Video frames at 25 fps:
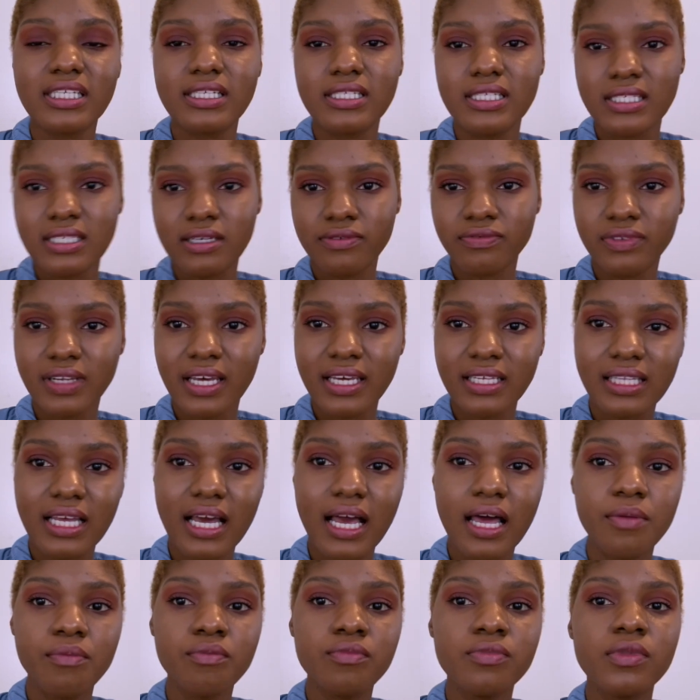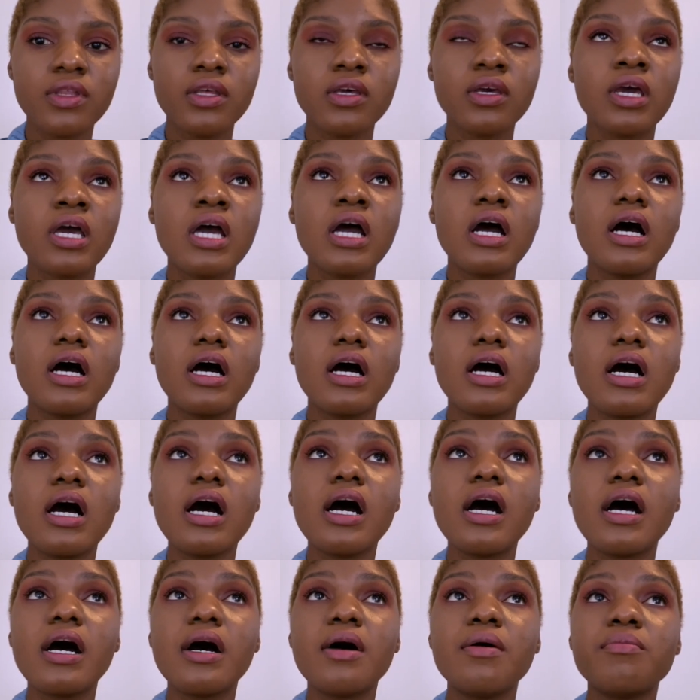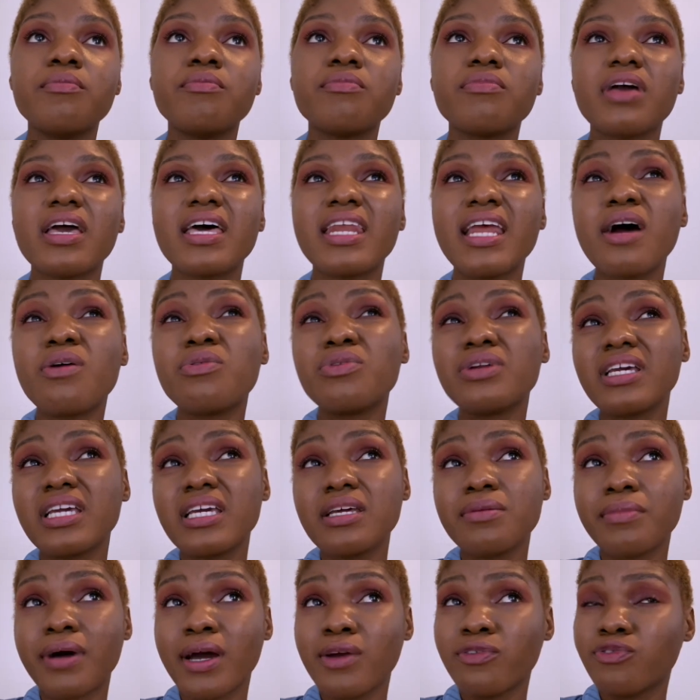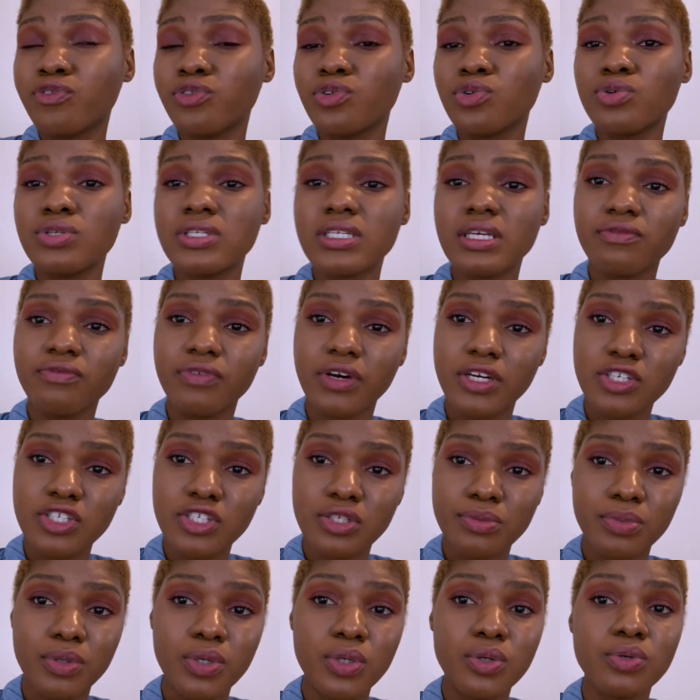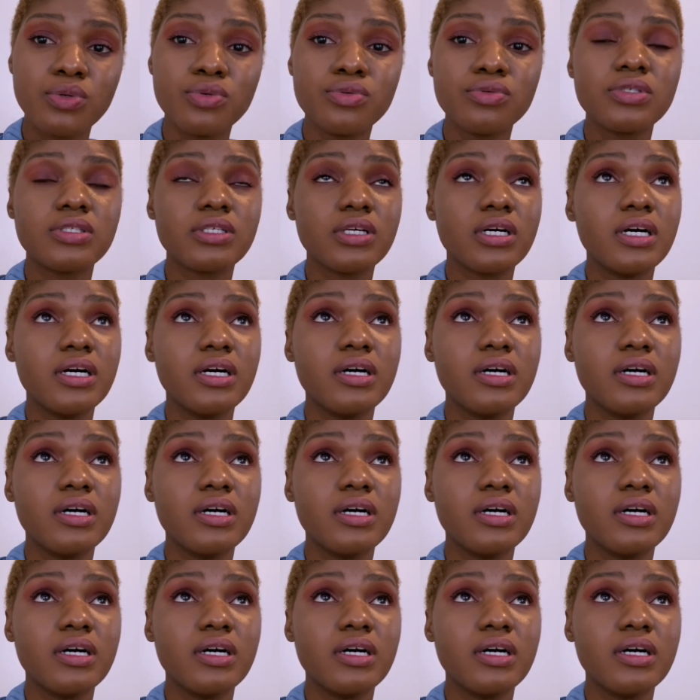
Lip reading: and stuff like that. And I would eat my fruits and vegetables.